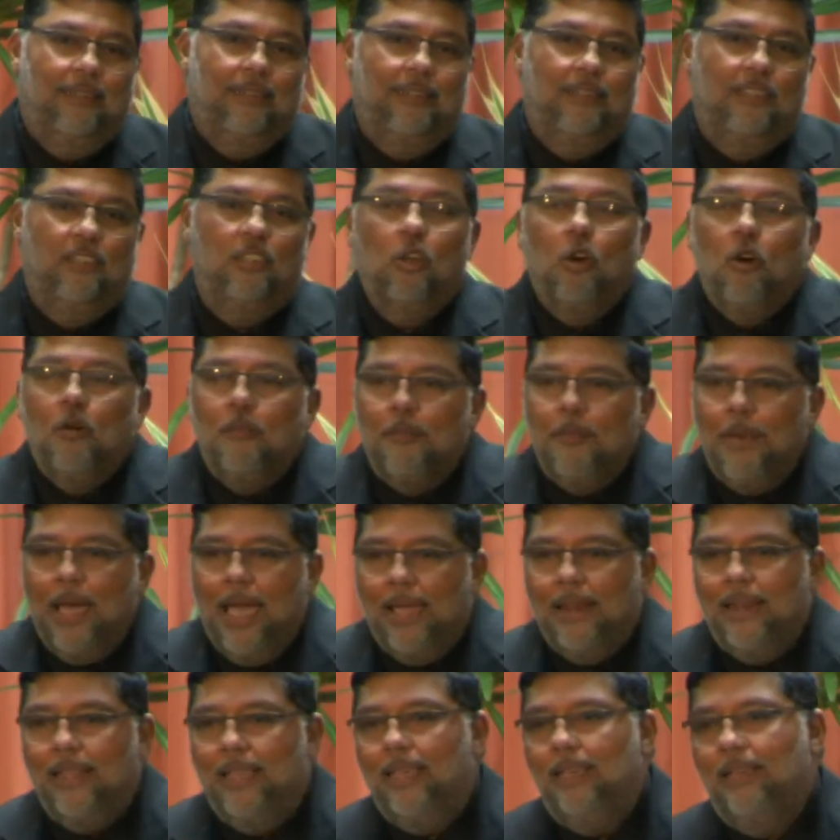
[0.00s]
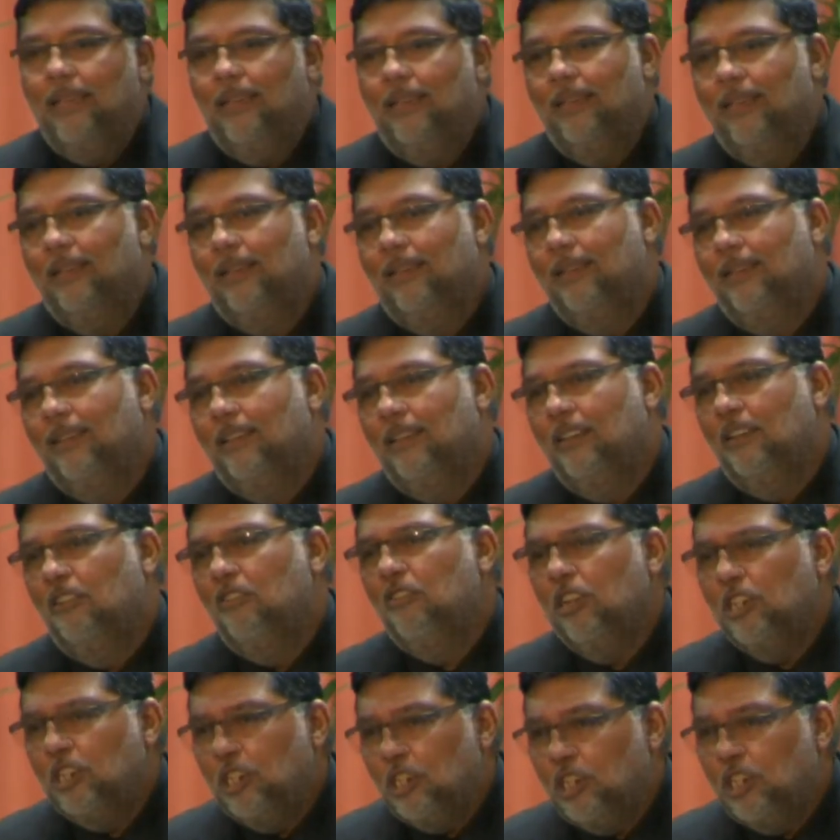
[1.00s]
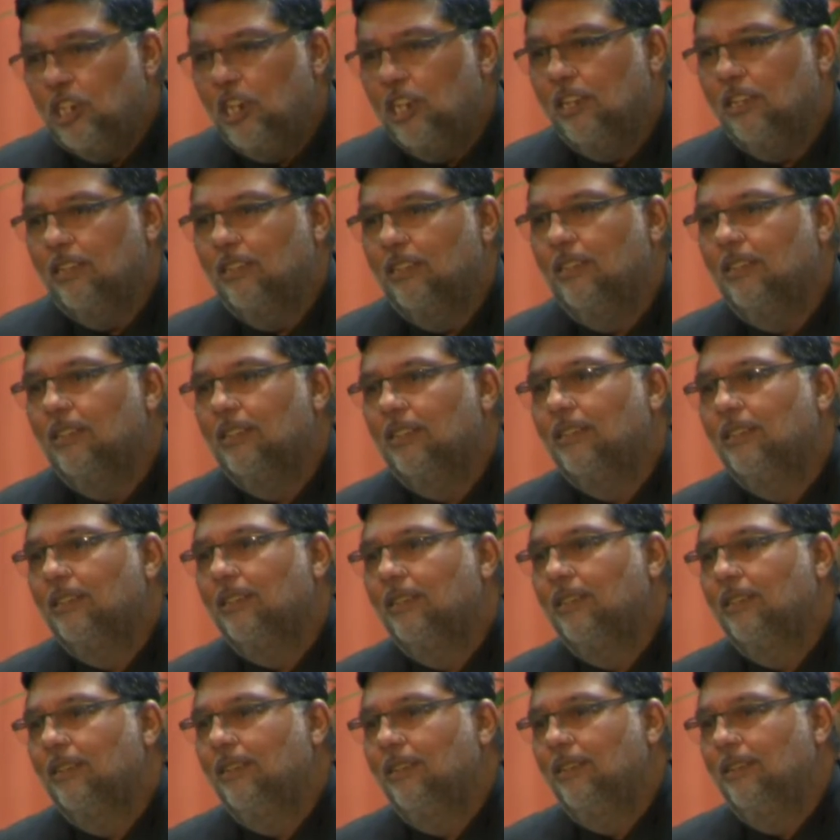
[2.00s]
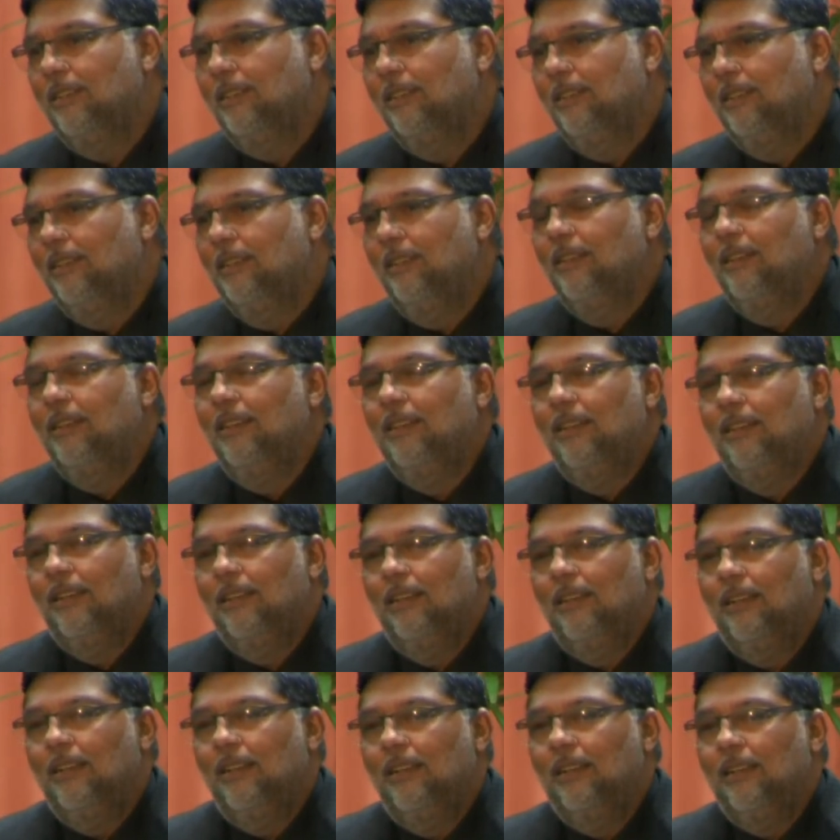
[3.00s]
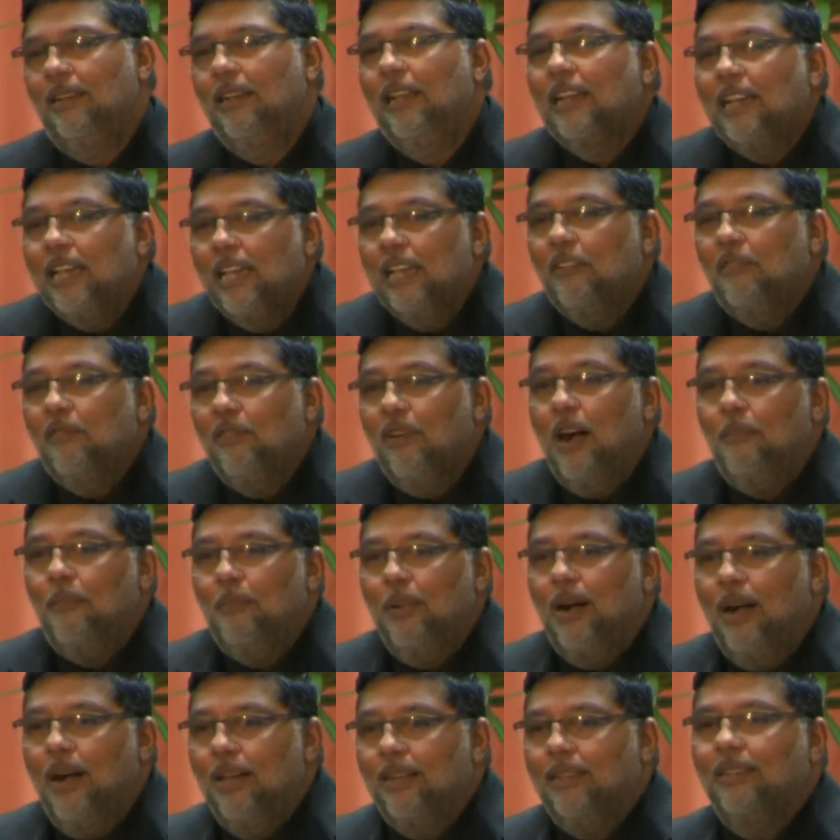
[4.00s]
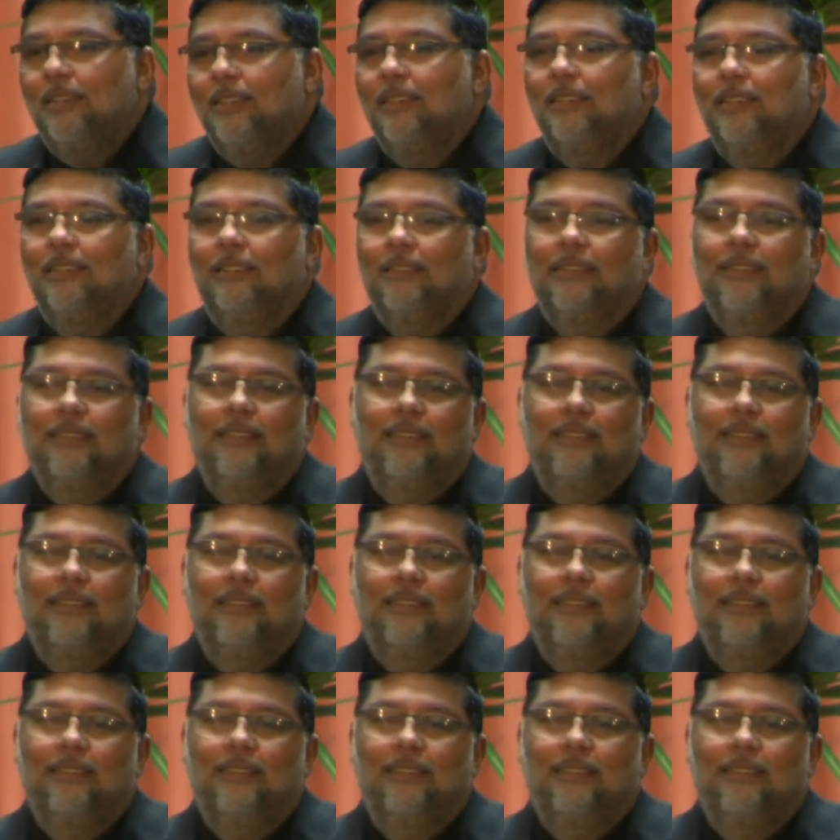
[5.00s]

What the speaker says: So many Christians looking for a partner,